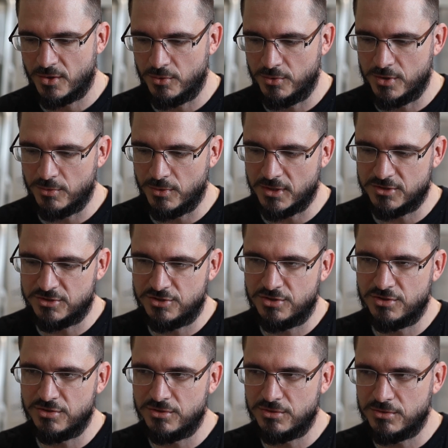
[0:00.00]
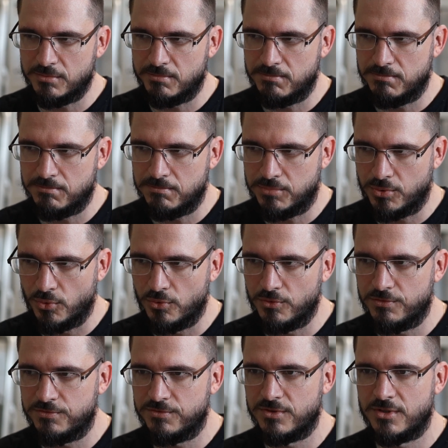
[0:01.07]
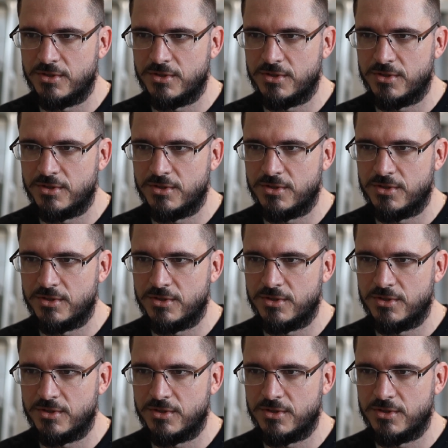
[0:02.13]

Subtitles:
we want to prove,